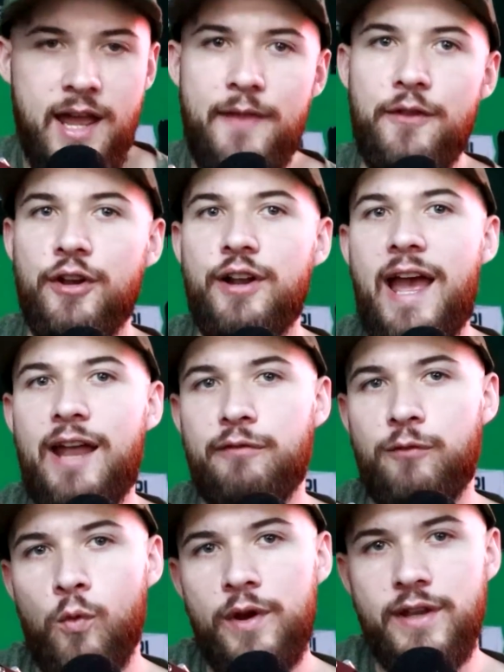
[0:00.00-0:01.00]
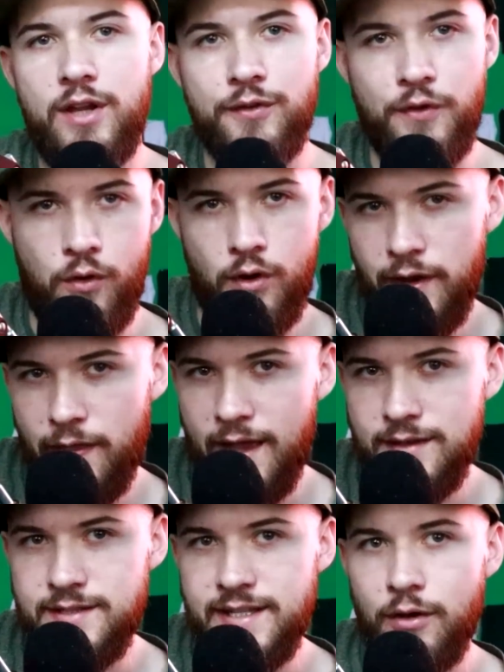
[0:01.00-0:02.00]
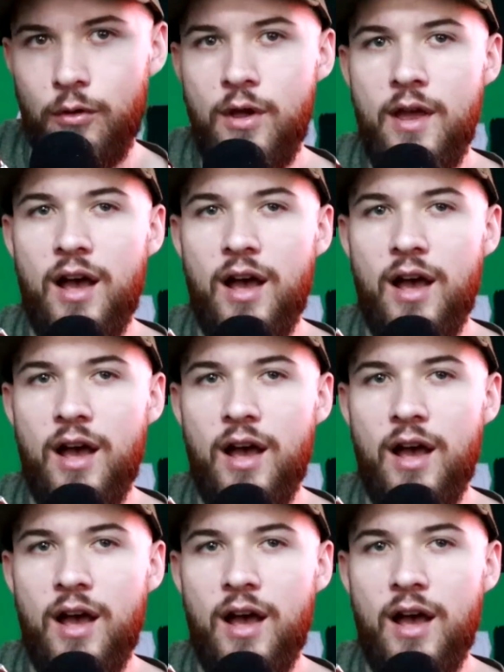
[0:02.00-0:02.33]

and they're going to add void years onto that deal,